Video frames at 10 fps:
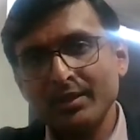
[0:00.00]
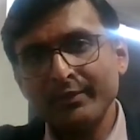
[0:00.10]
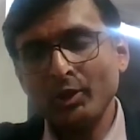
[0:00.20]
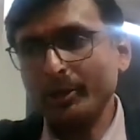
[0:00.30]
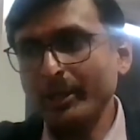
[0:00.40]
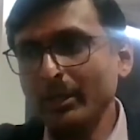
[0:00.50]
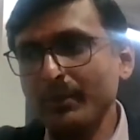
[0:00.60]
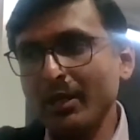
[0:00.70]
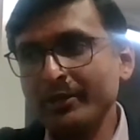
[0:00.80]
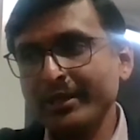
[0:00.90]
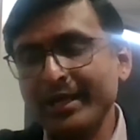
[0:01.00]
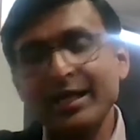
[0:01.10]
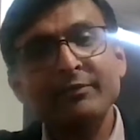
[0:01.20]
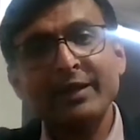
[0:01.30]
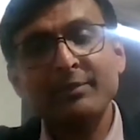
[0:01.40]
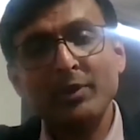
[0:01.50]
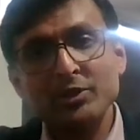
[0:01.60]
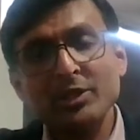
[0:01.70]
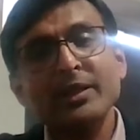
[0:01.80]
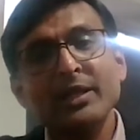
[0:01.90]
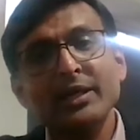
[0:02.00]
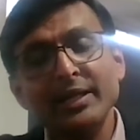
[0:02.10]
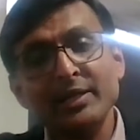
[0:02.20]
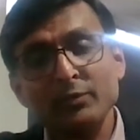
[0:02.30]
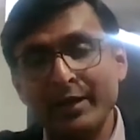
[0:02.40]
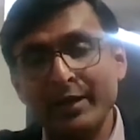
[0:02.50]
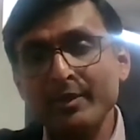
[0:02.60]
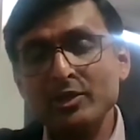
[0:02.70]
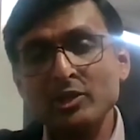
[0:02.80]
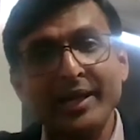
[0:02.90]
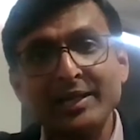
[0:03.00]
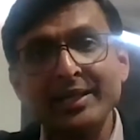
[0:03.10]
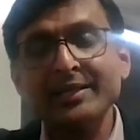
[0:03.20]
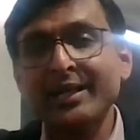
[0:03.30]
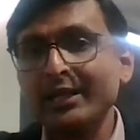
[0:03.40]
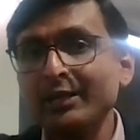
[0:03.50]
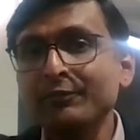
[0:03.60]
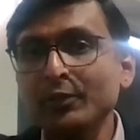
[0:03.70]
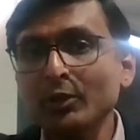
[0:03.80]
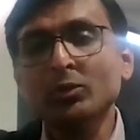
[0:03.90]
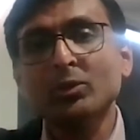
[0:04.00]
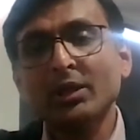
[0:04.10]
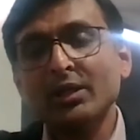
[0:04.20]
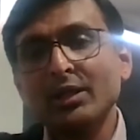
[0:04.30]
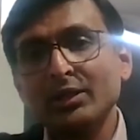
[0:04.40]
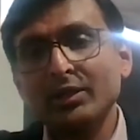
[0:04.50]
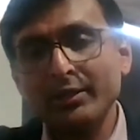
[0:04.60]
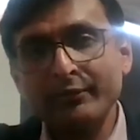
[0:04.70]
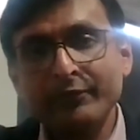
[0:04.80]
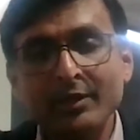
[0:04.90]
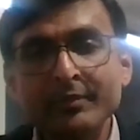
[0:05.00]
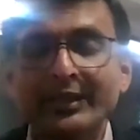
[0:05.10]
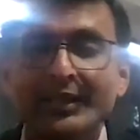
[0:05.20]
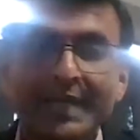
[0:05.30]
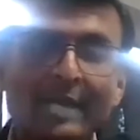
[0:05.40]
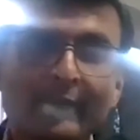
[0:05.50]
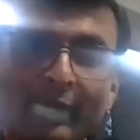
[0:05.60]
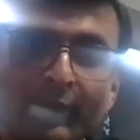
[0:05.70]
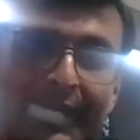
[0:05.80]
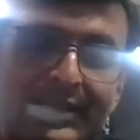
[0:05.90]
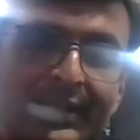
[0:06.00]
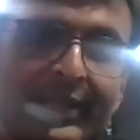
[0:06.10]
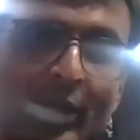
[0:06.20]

We're talking about an era where possibly it is very much likely that if you confirm at the time of placing